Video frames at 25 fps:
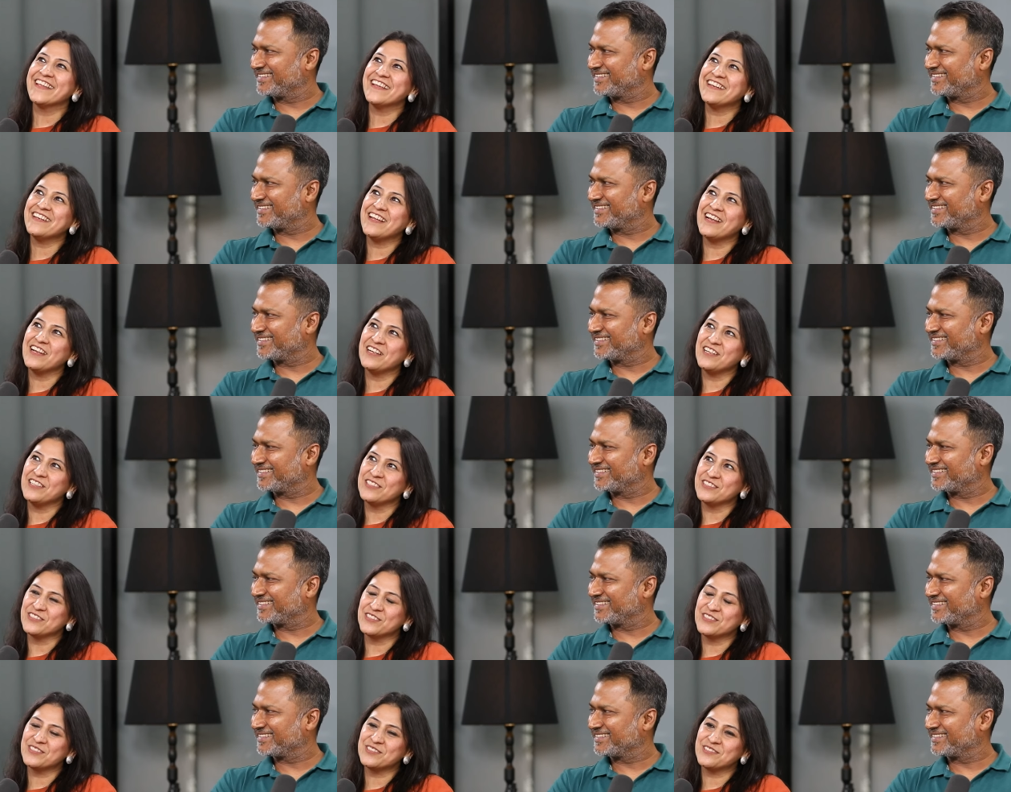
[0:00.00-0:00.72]
Speaker 1: Then I
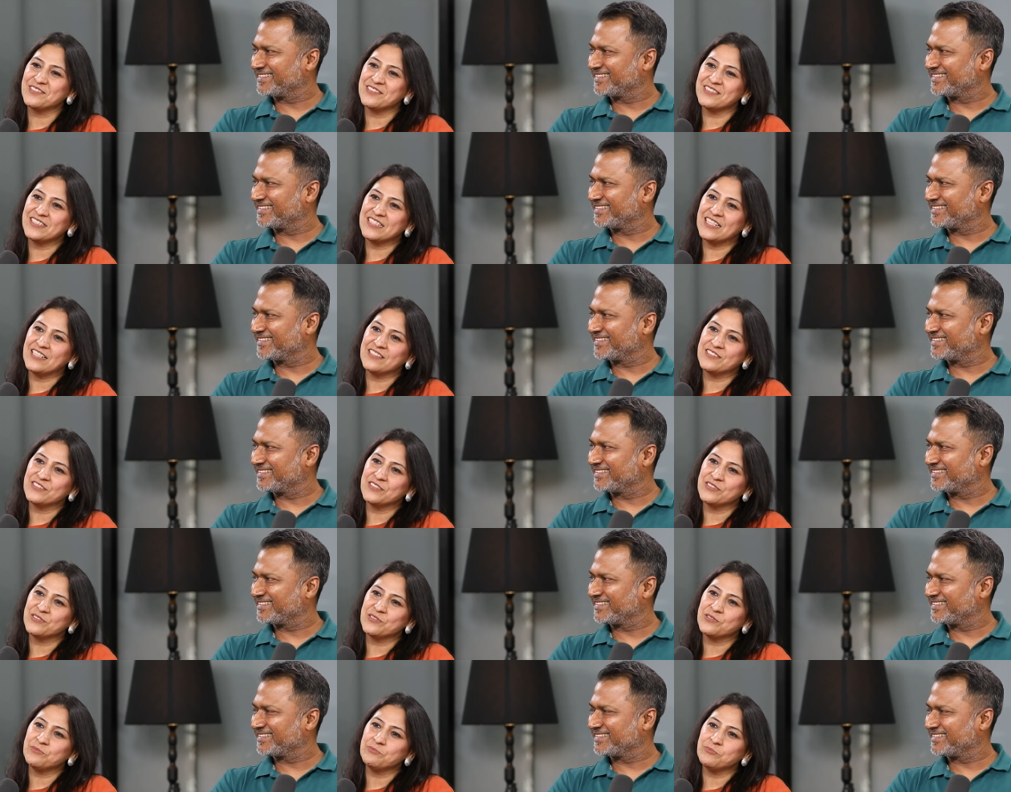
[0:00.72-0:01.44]
understood
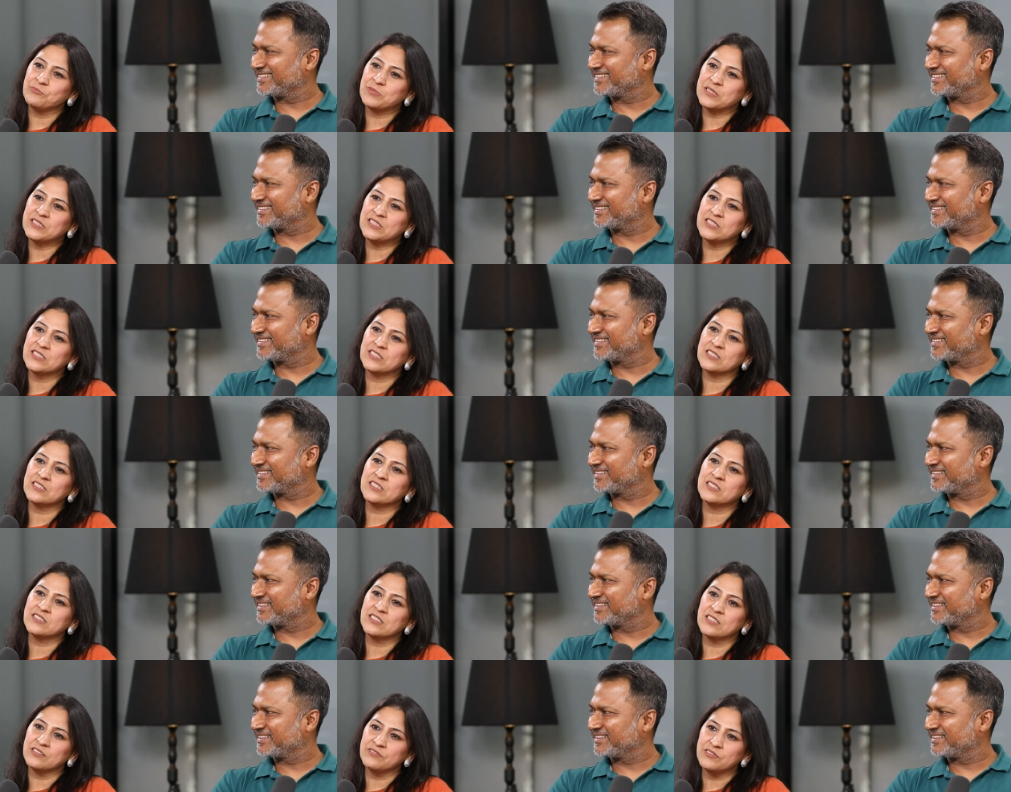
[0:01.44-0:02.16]
that you know,
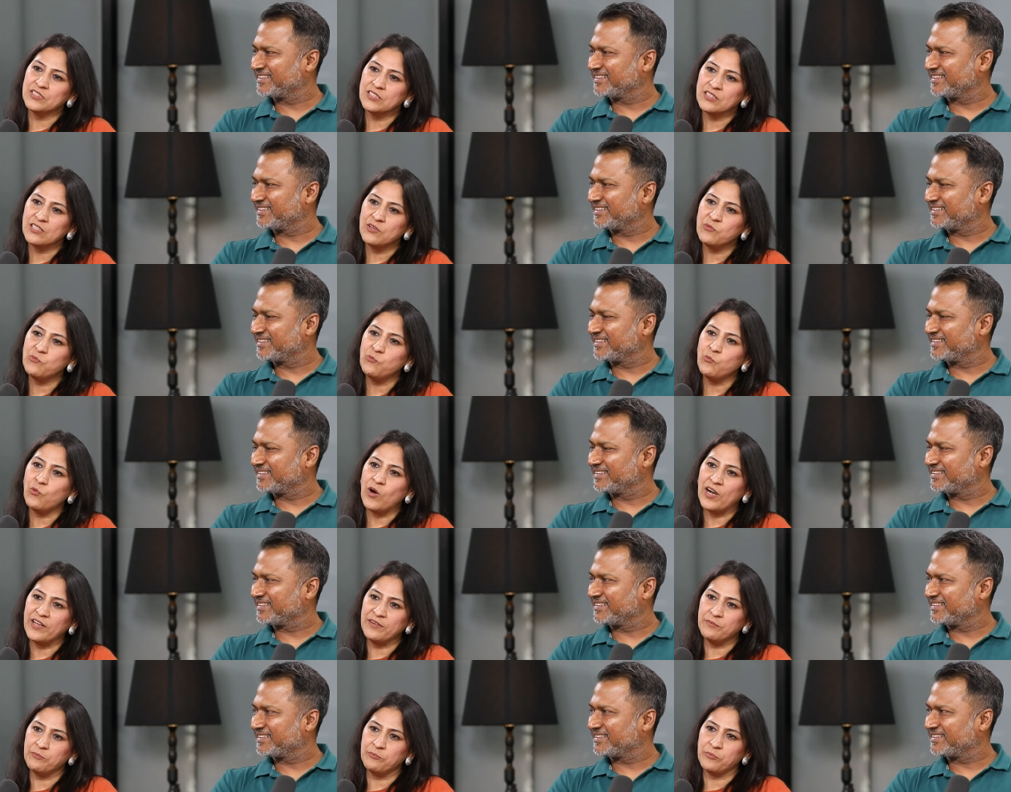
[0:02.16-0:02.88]
just giving
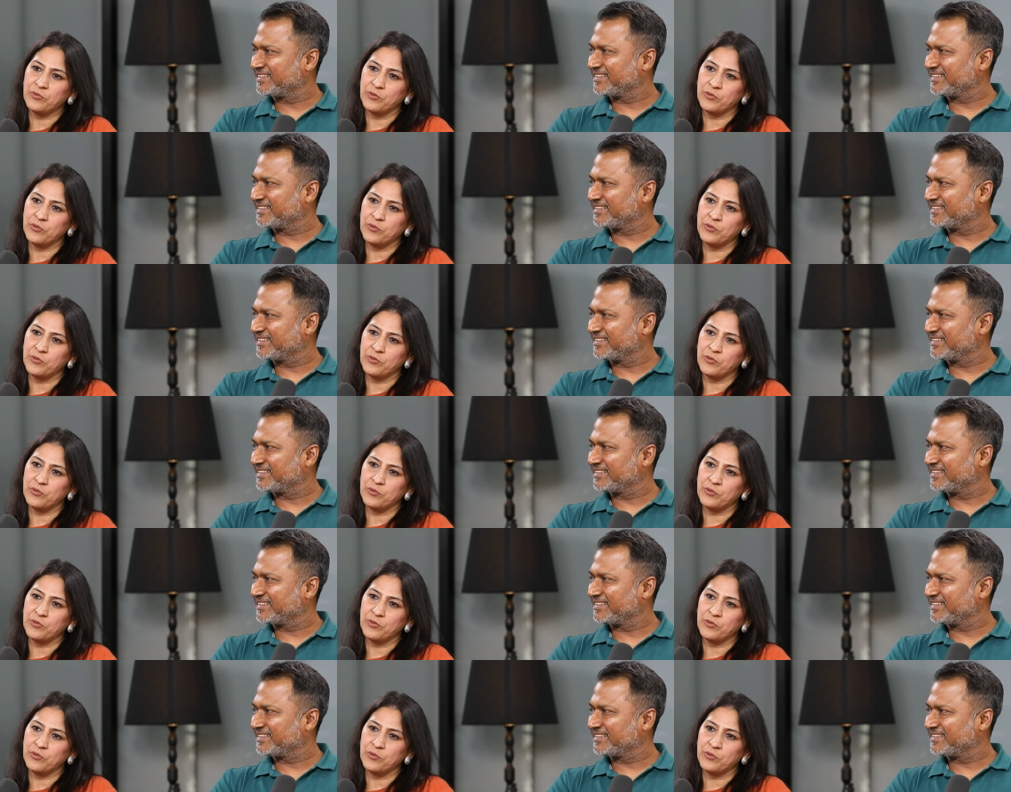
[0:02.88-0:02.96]
them one